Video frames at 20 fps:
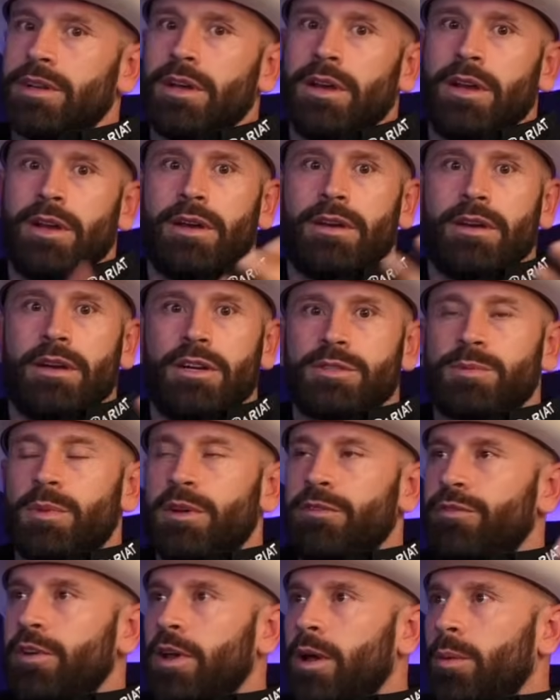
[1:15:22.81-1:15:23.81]
and here's
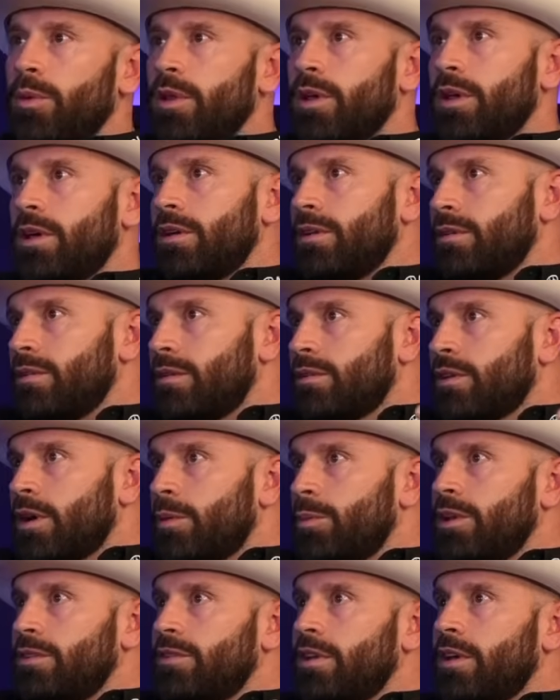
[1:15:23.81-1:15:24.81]
my family and
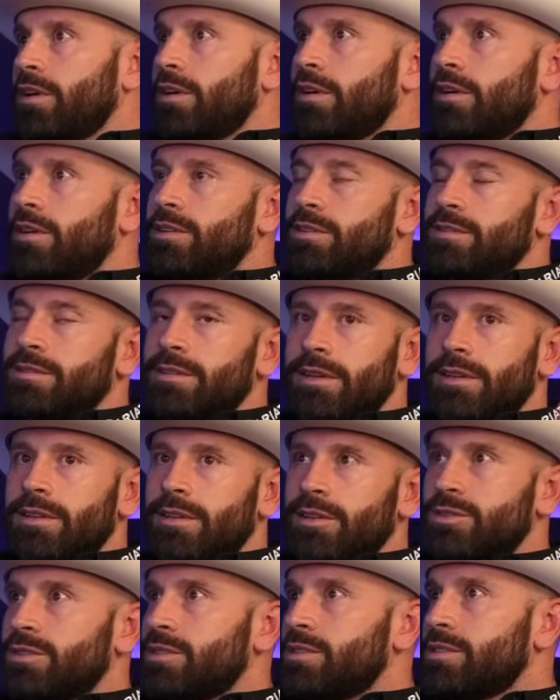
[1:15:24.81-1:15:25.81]
come eat dinner. And it's
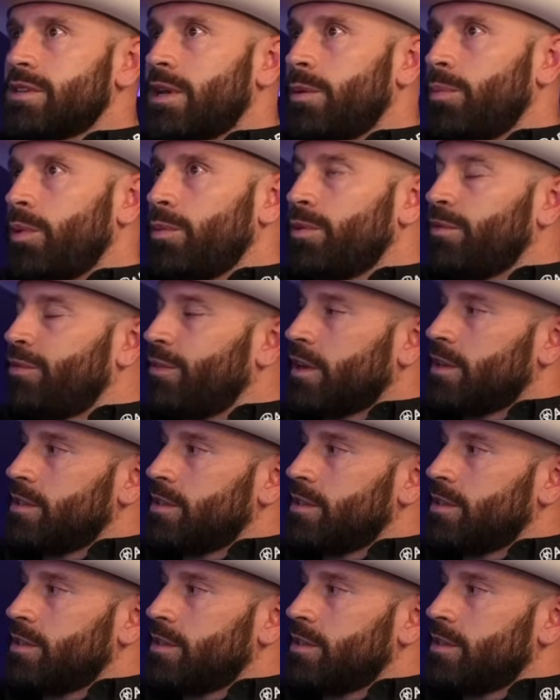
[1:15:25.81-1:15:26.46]
like, those are the same people